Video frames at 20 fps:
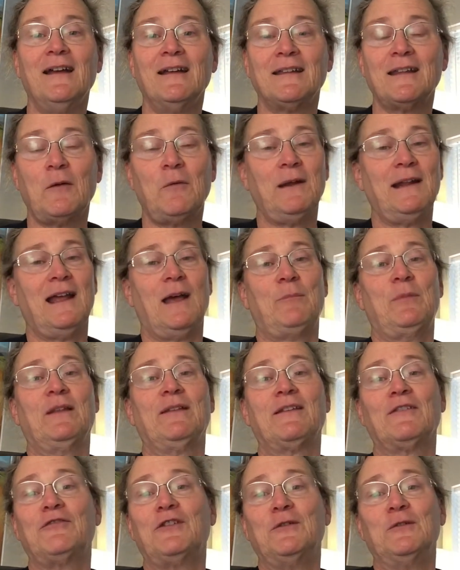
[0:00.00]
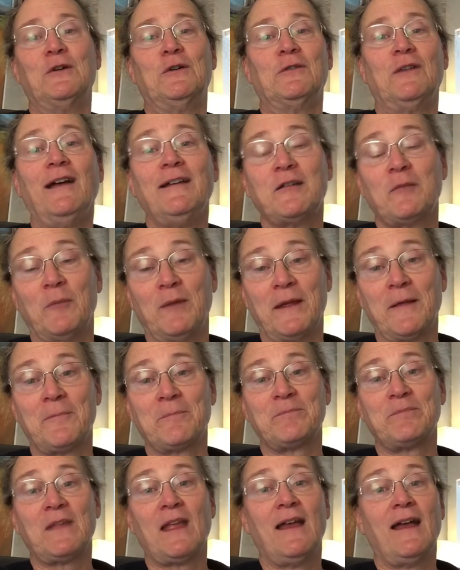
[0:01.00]
Now, what happens if you don't like me?
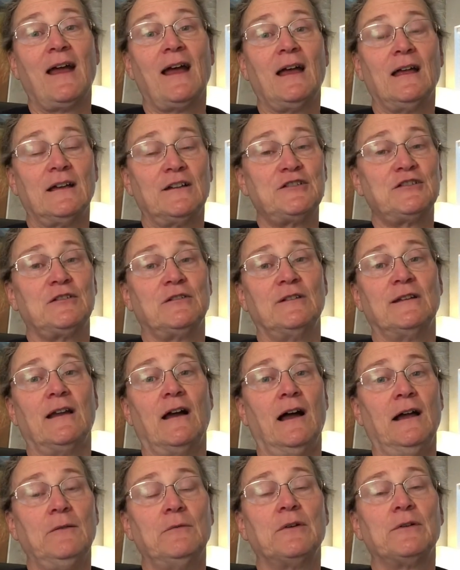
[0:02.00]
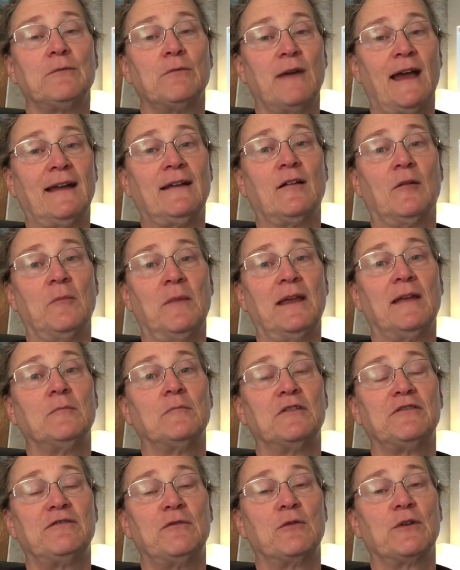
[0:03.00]
Actually, I would recommend
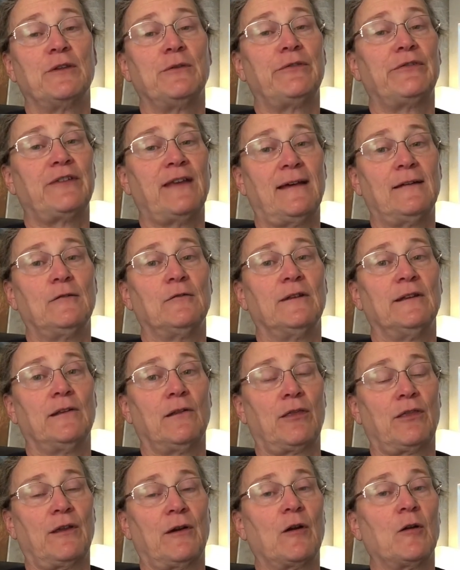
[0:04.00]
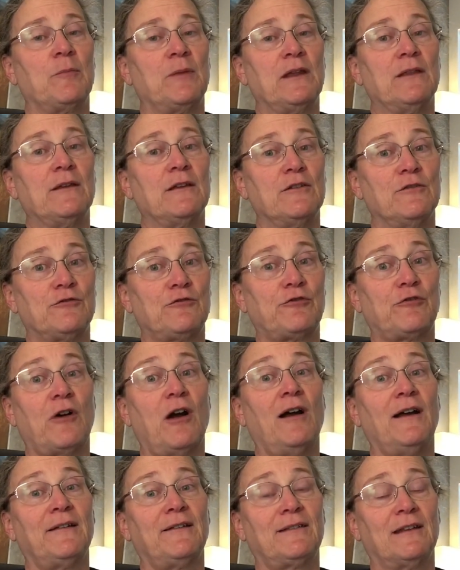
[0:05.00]
before you settle into therapy that you
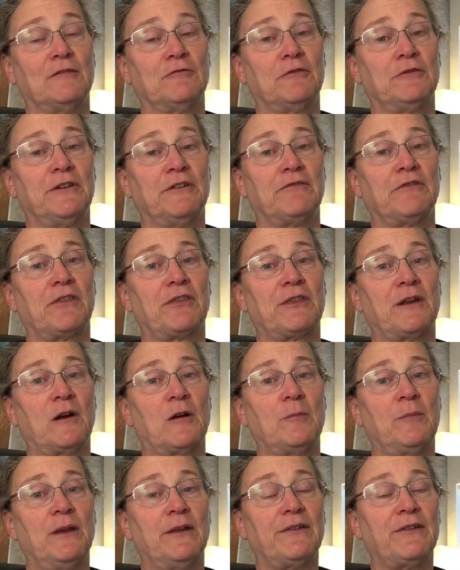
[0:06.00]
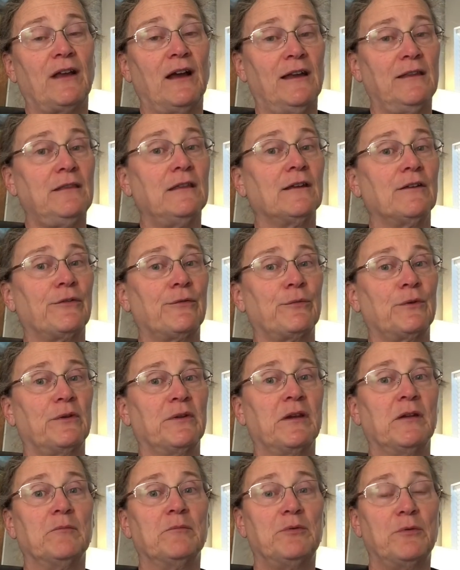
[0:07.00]
try several different therapists. I think it's
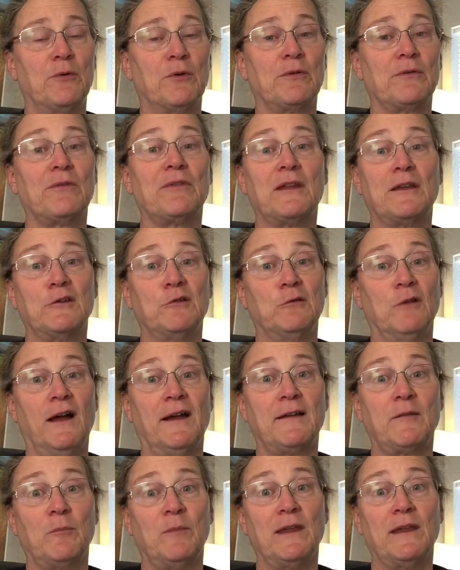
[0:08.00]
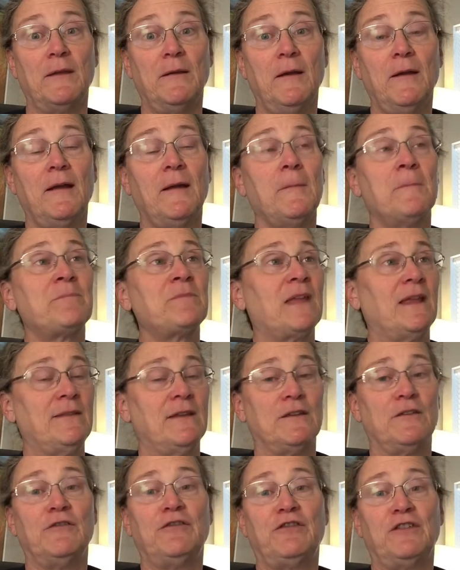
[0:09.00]
really important that you like me and
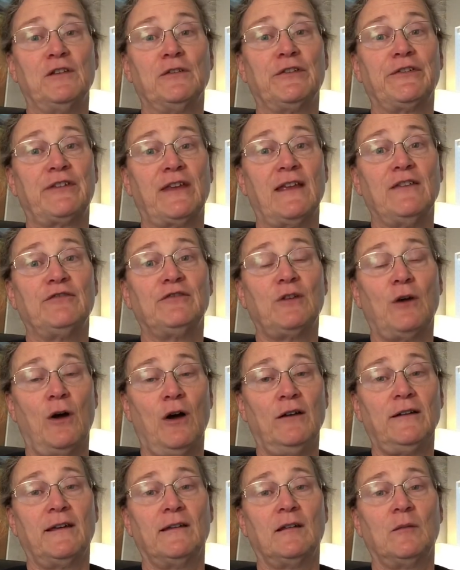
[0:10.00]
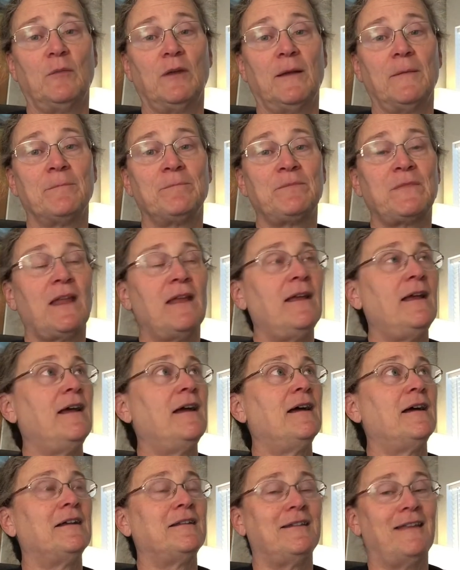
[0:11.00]
that you feel safe talking to me.
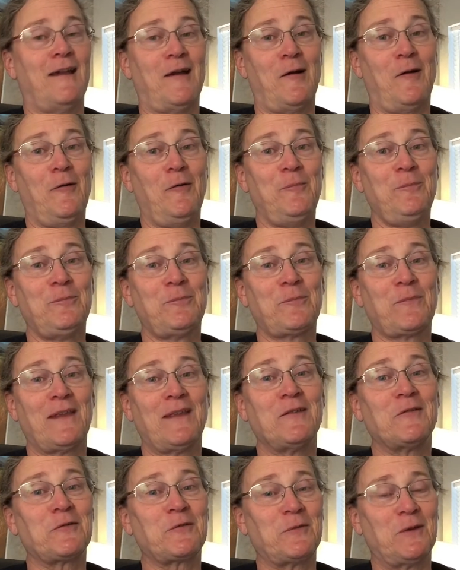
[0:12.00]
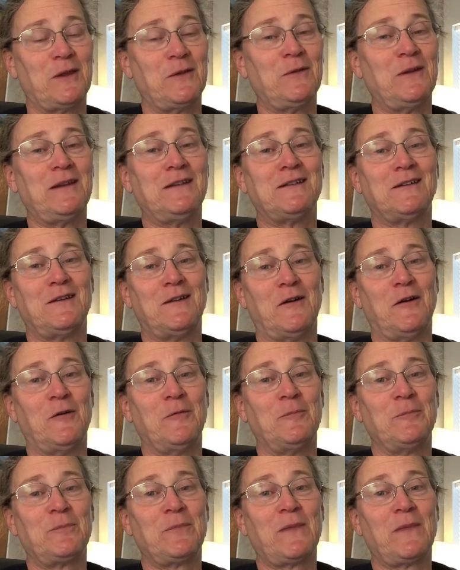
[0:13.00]
Now, here's what you need to know.